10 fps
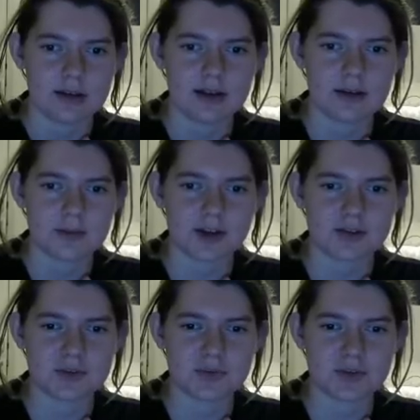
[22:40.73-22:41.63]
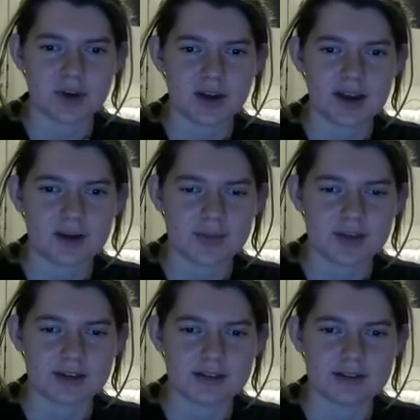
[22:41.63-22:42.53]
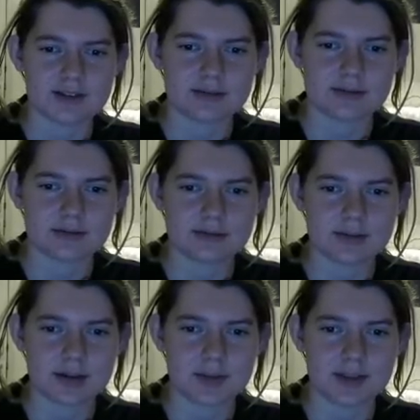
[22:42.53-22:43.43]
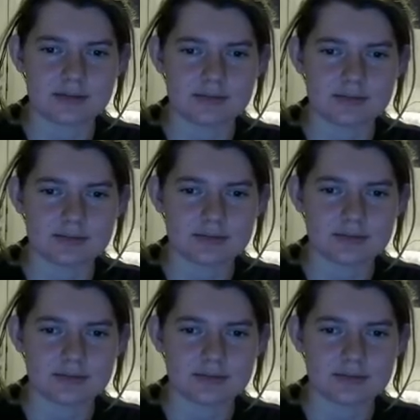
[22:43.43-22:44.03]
Now I'm not going to do a full cutout because, I mean,